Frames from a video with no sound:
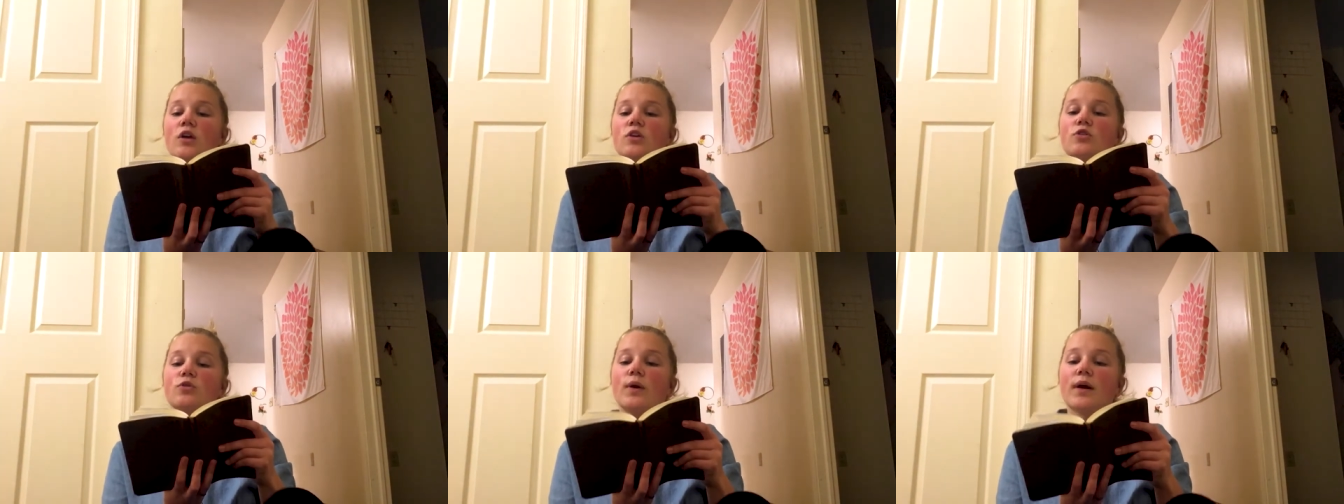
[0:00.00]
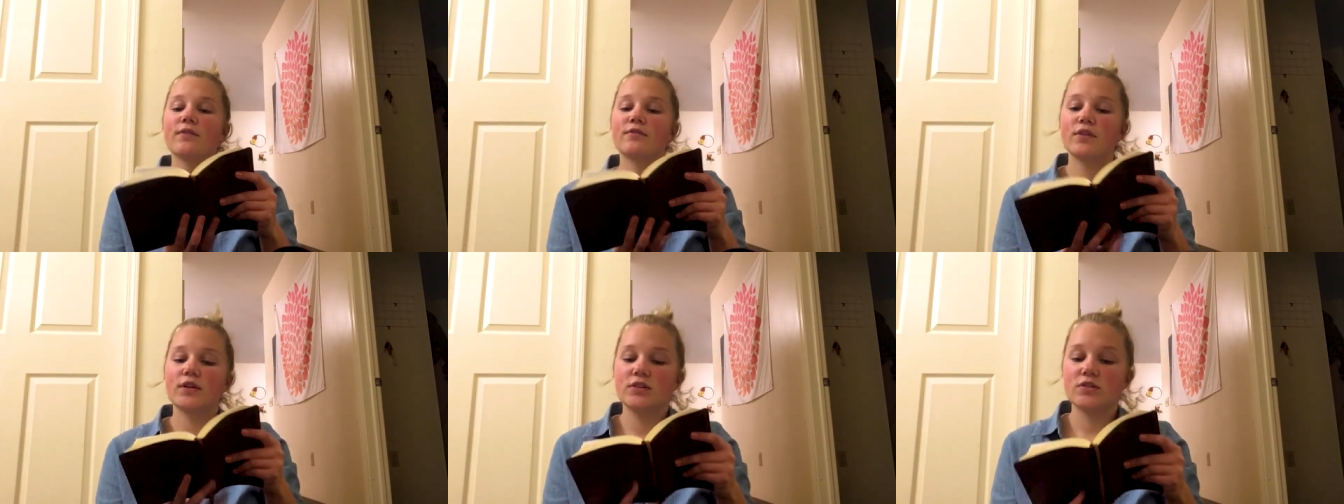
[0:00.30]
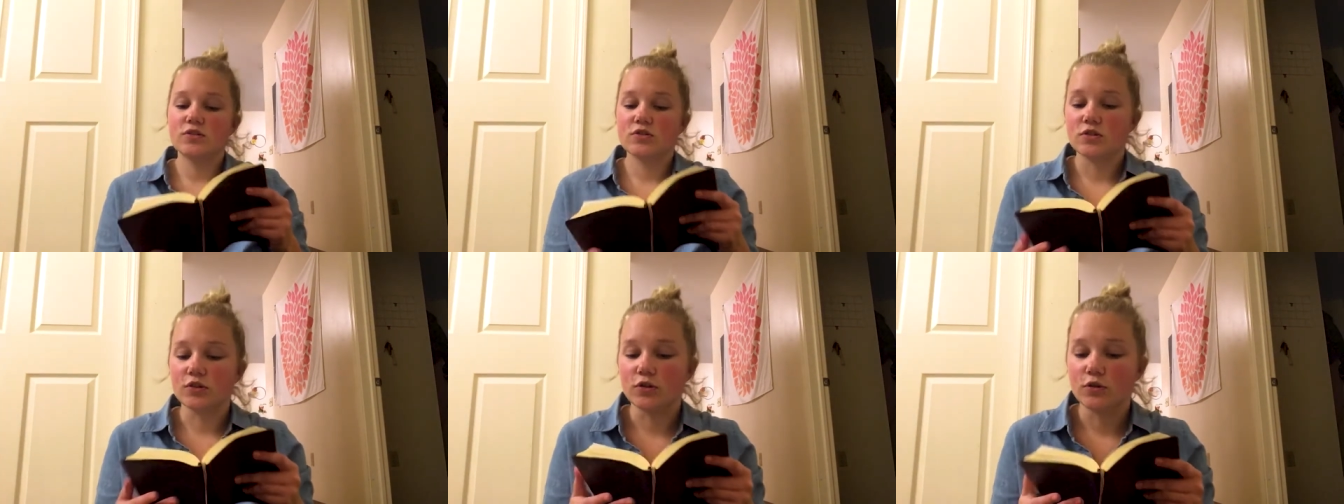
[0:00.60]
You have
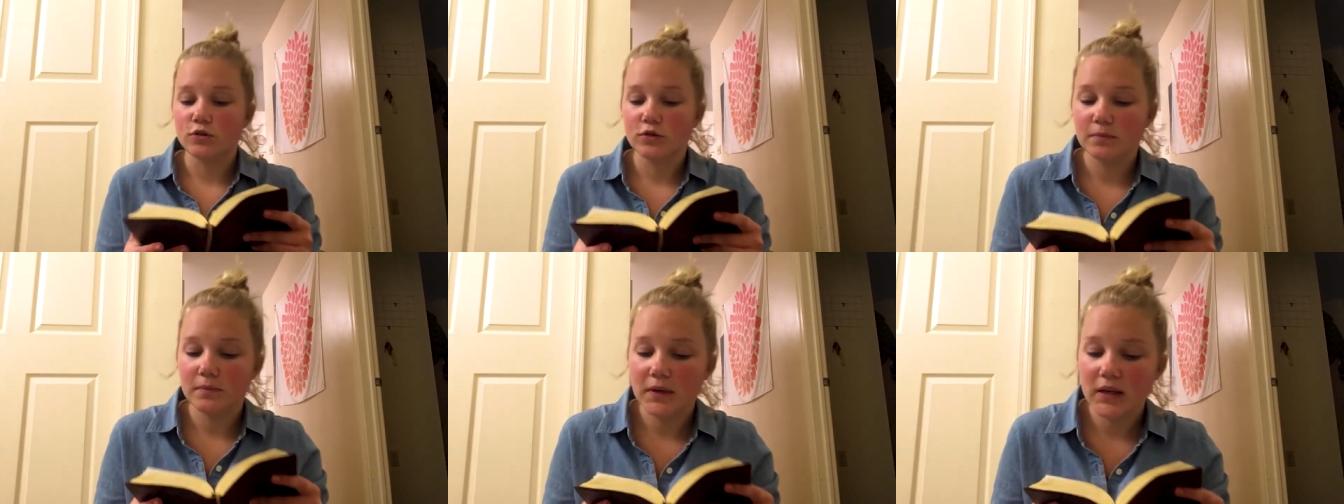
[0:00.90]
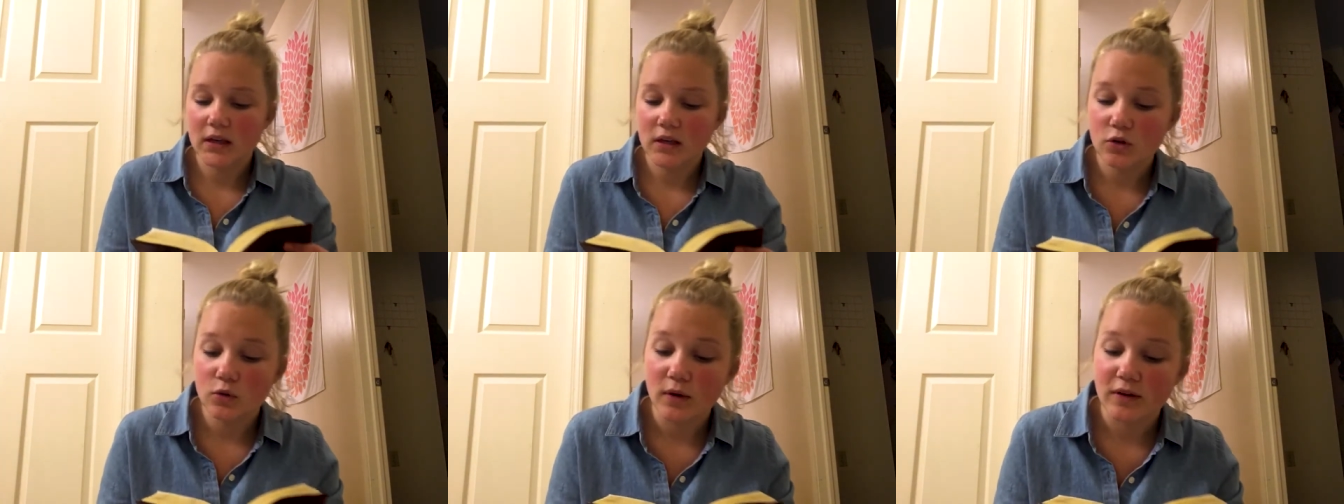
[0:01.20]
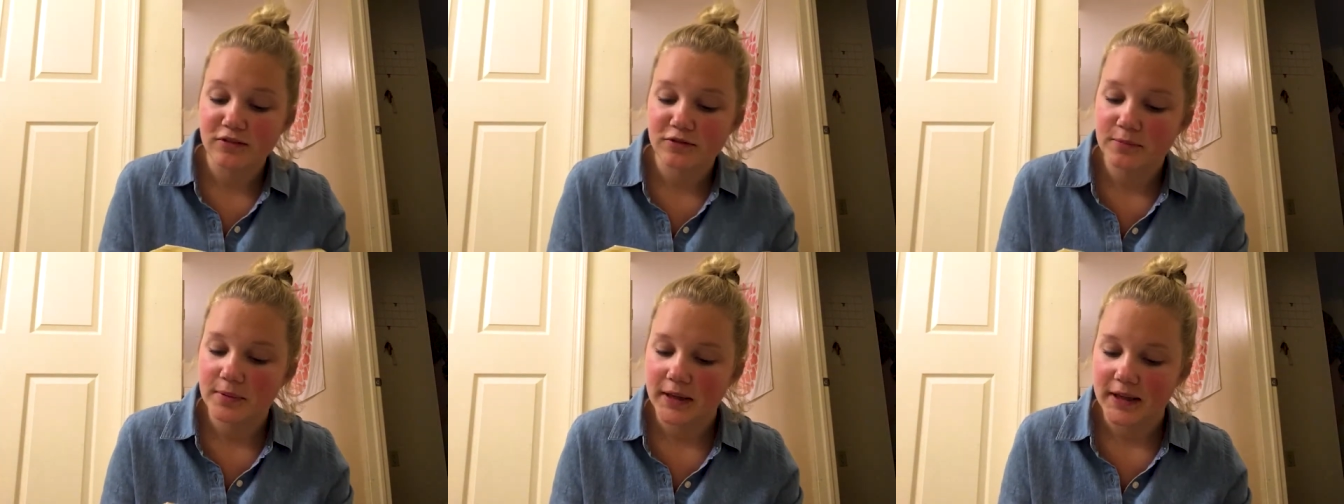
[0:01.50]
encircled me, you
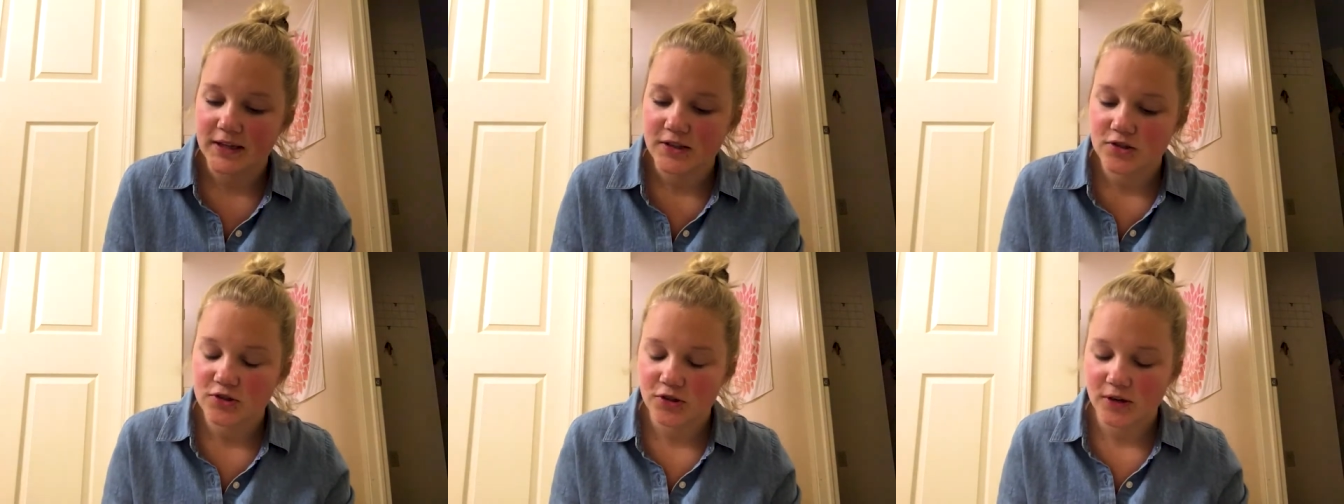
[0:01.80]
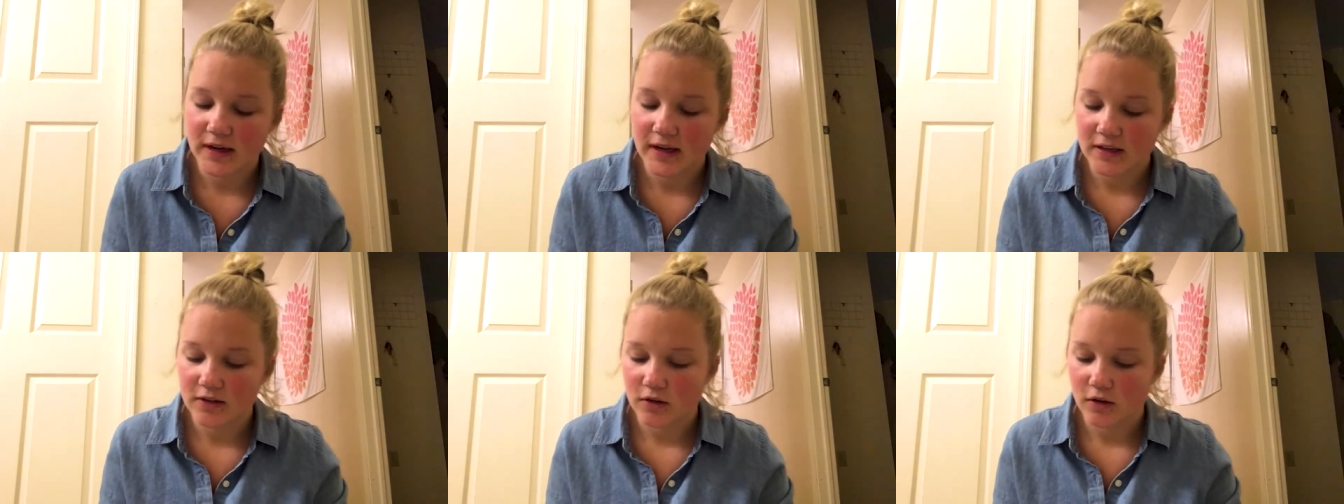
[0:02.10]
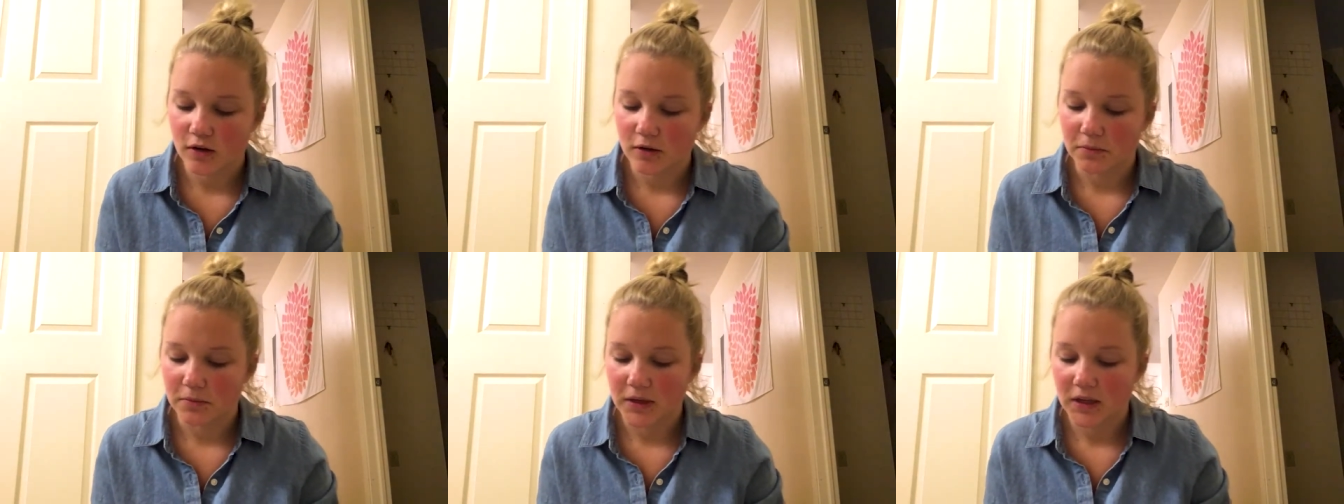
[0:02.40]
have placed your hand
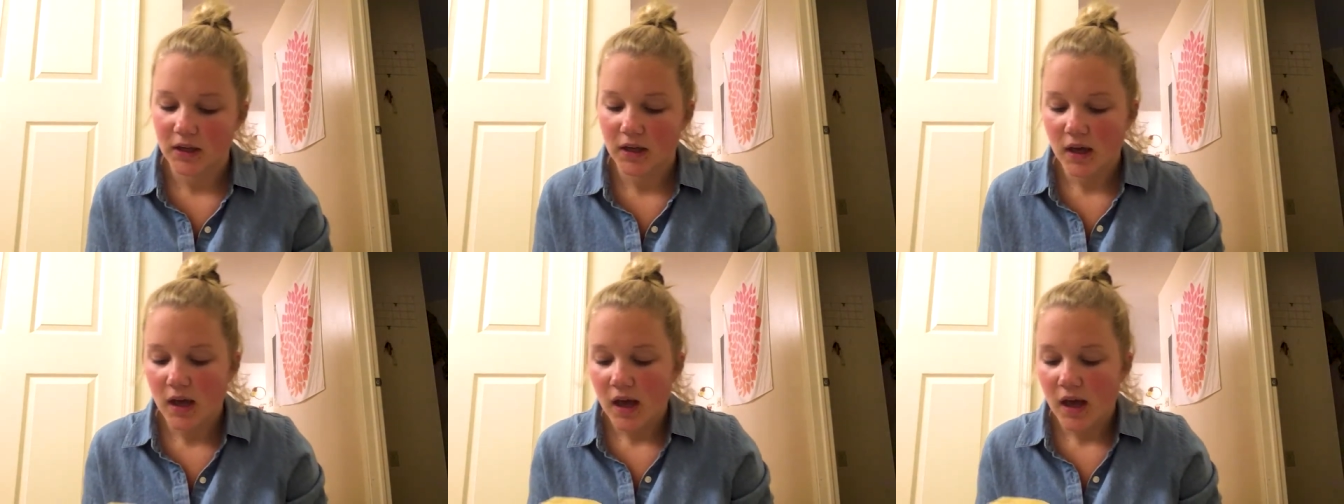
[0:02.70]
on me.